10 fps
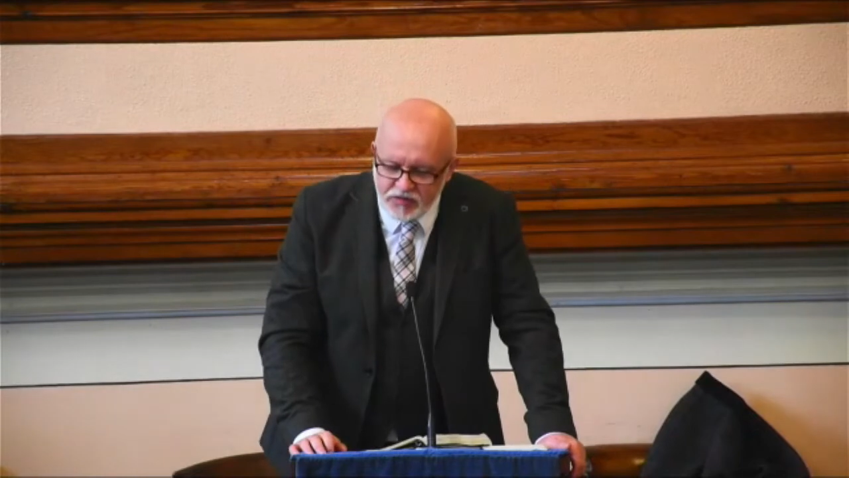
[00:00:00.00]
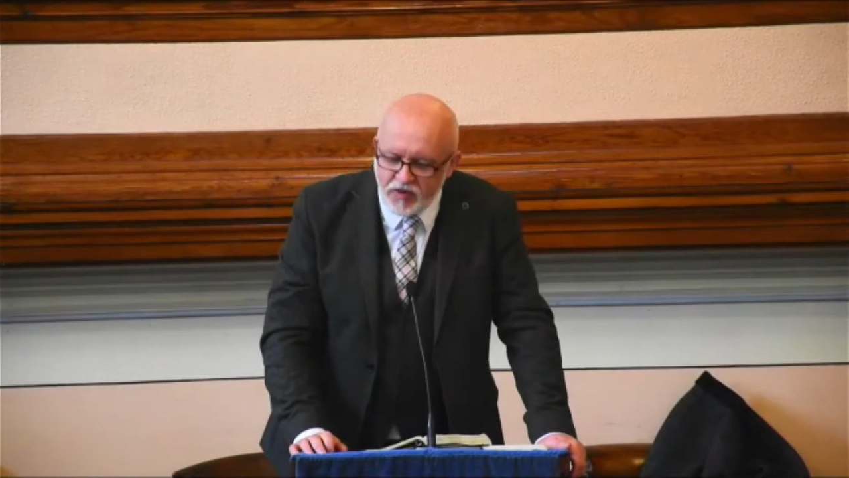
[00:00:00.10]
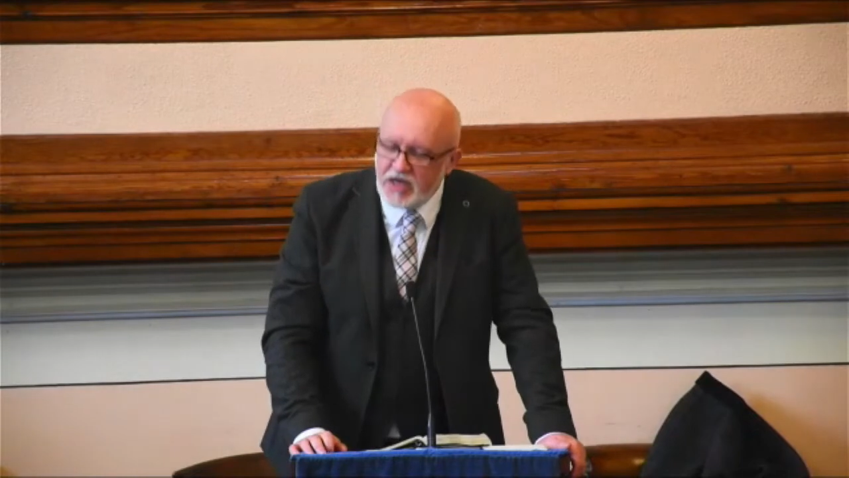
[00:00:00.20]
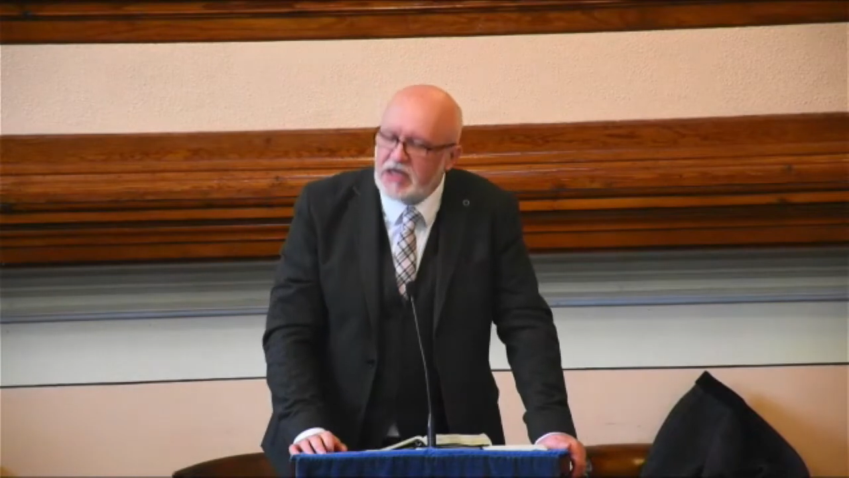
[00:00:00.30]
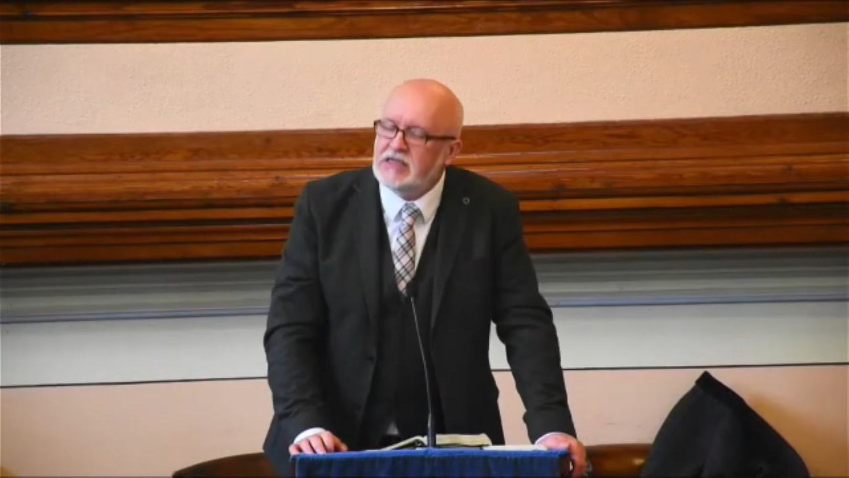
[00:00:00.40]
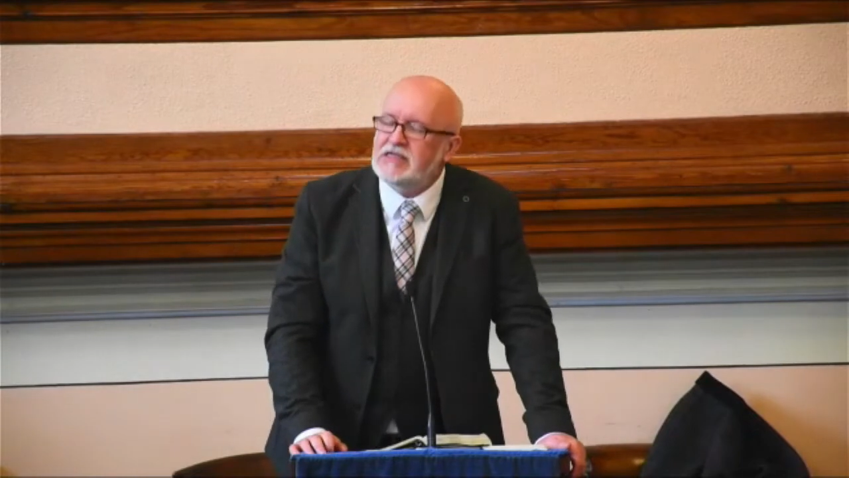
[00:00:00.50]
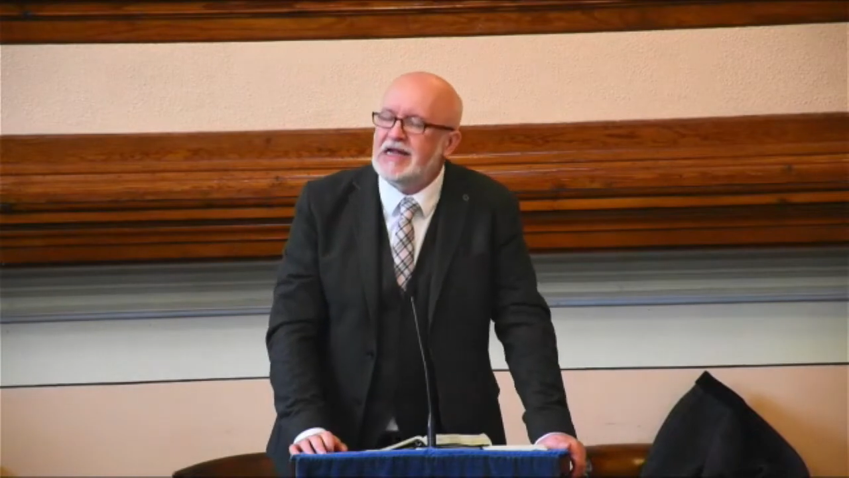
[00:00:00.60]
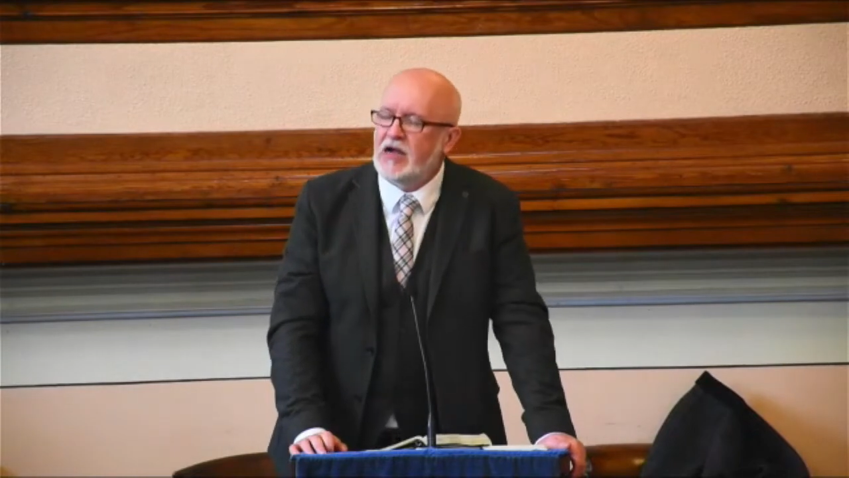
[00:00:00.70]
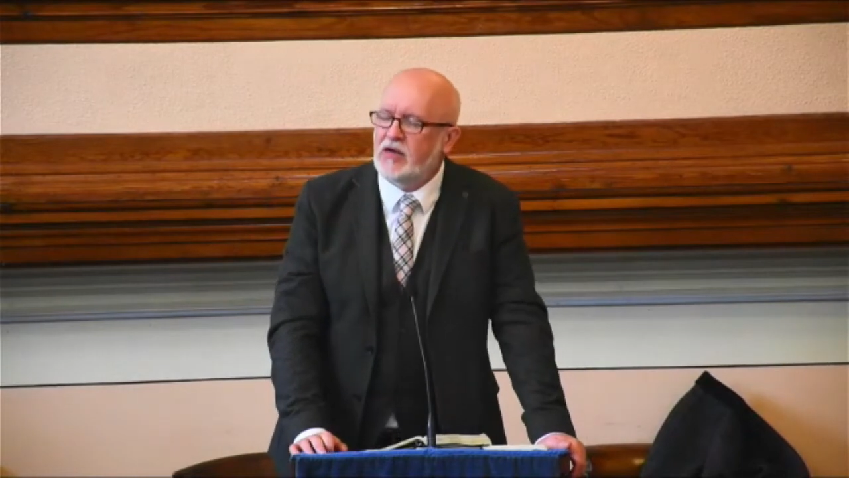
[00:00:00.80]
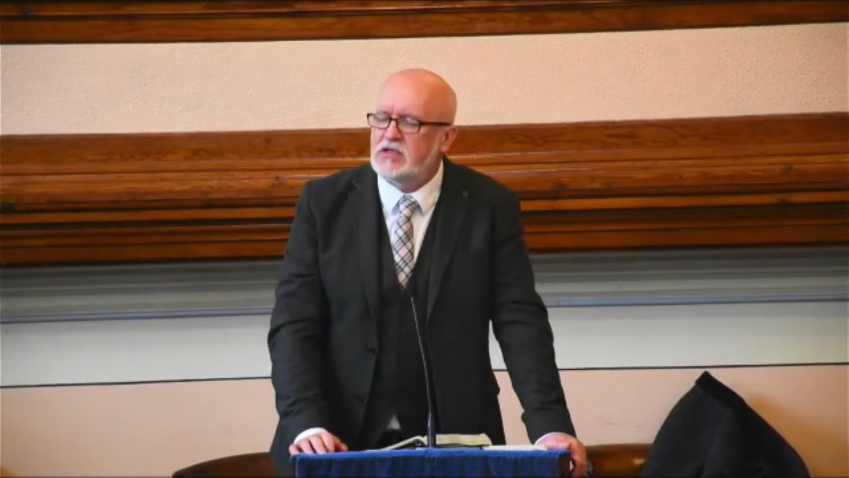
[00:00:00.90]
raise
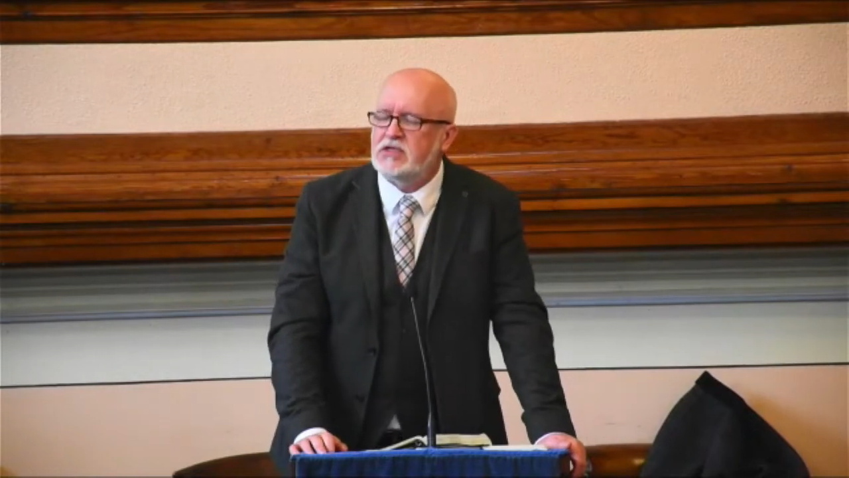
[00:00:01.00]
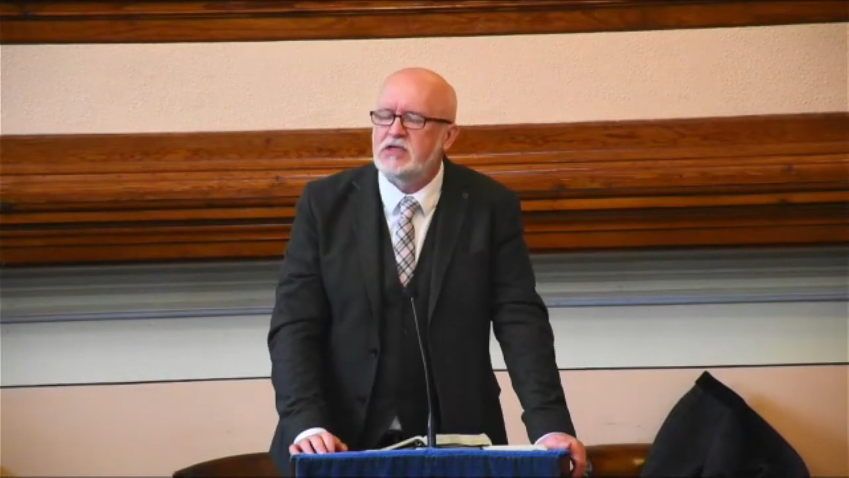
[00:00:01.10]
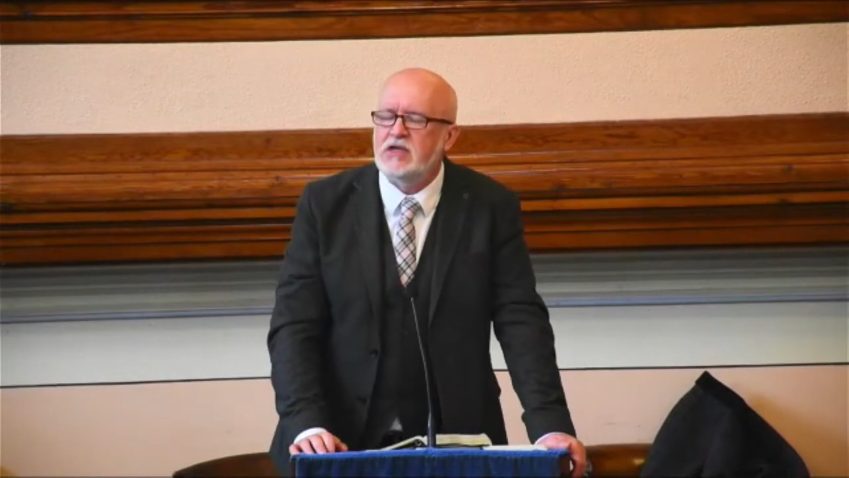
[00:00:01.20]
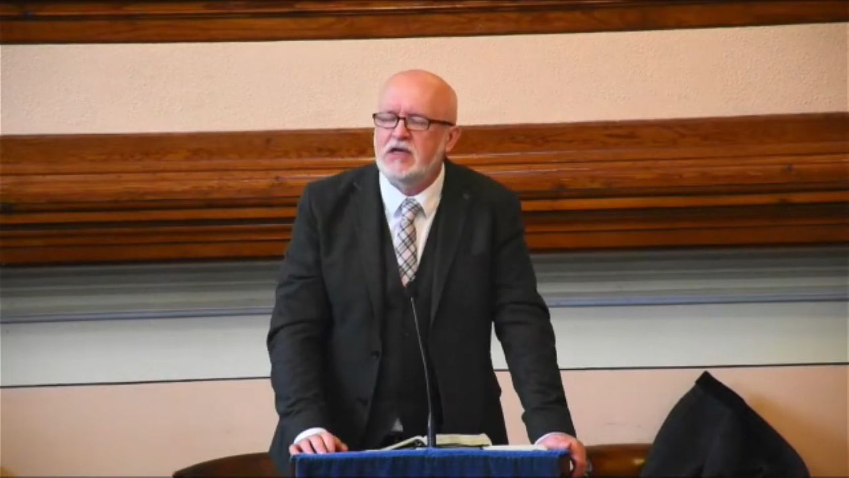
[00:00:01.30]
doubts